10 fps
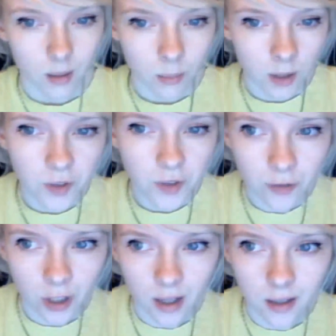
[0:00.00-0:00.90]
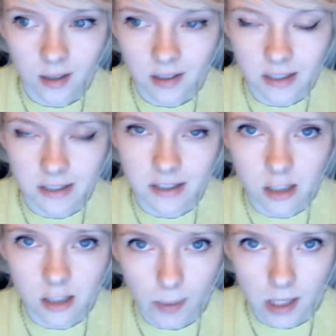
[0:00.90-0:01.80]
My favourite colour is the
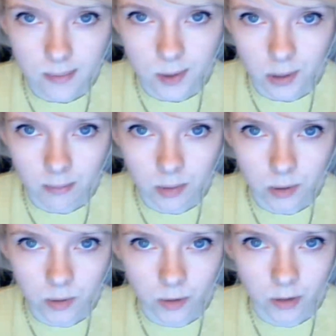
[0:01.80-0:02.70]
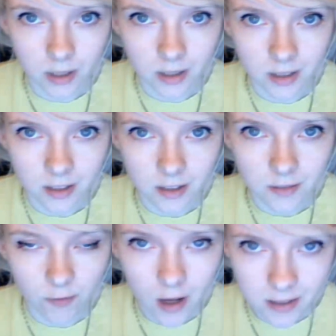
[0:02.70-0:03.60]
space between blue and green, a
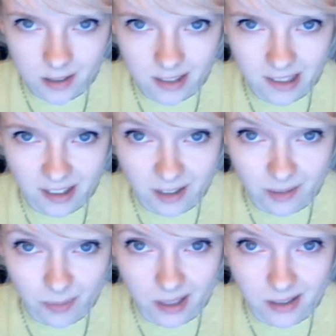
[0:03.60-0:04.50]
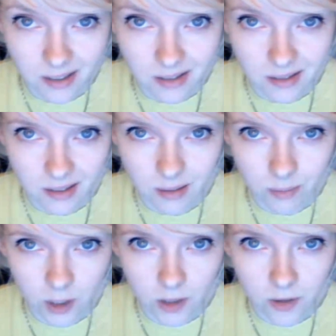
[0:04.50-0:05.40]
rather distinct space that's
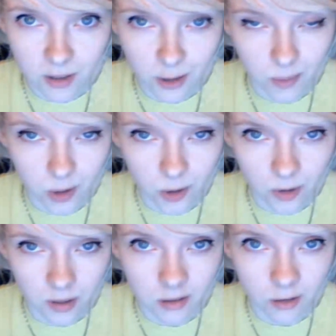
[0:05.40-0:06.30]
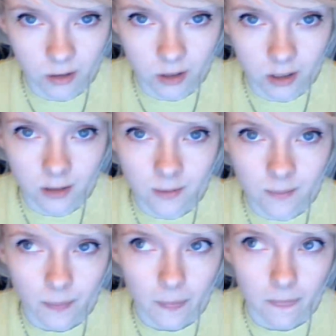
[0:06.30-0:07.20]
closer to blue than green,
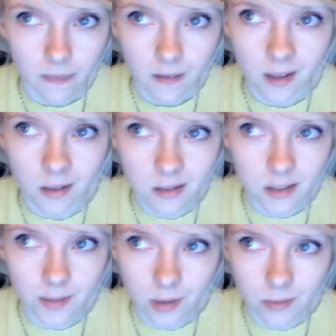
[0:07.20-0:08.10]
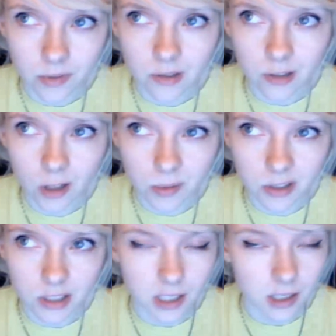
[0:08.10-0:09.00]
and is sometimes described as
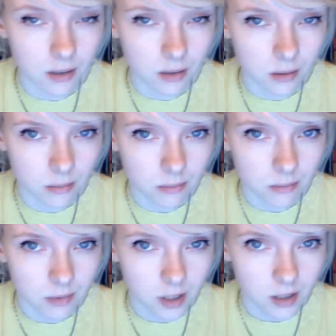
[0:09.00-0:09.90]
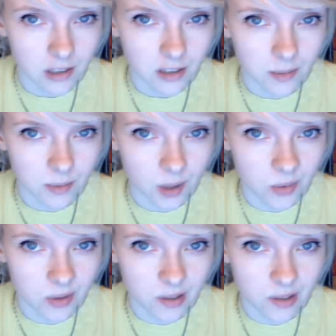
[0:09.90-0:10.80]
teal,
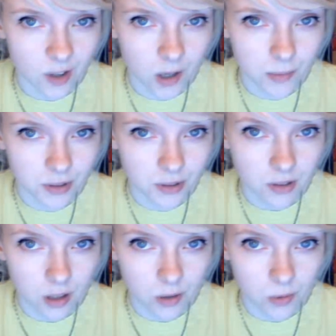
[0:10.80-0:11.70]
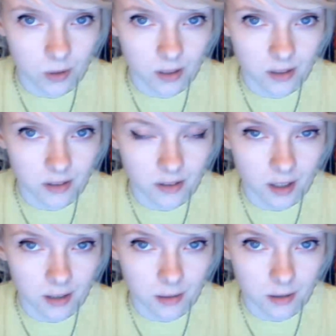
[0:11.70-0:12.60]
sometimes described as turquoise,
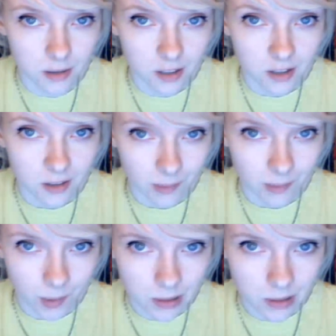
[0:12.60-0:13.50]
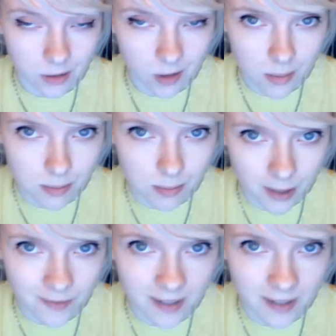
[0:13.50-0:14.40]
and sometimes described
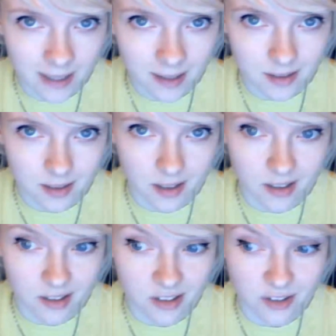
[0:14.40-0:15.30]
by faggots as